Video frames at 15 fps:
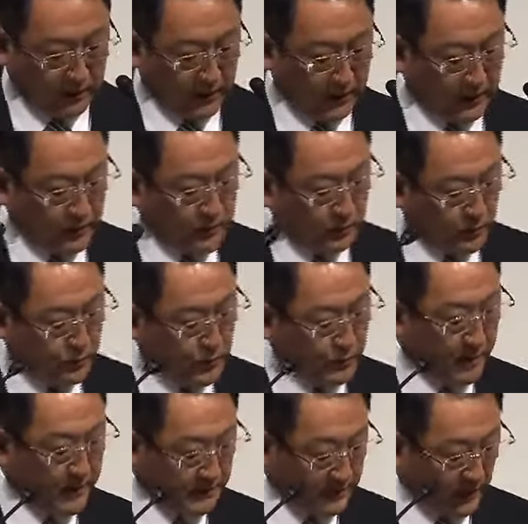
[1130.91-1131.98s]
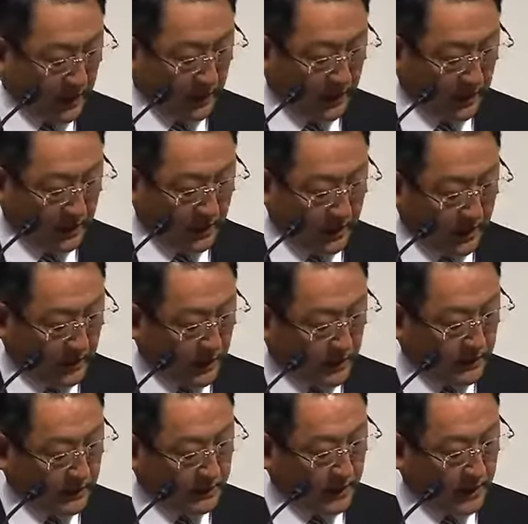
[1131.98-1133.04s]
take up the challenge of making
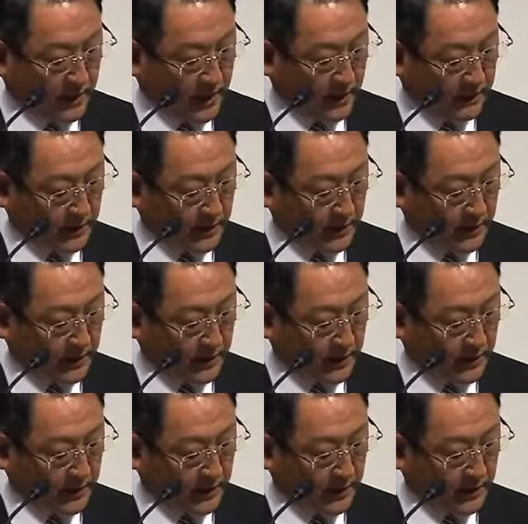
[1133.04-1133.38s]
better uh,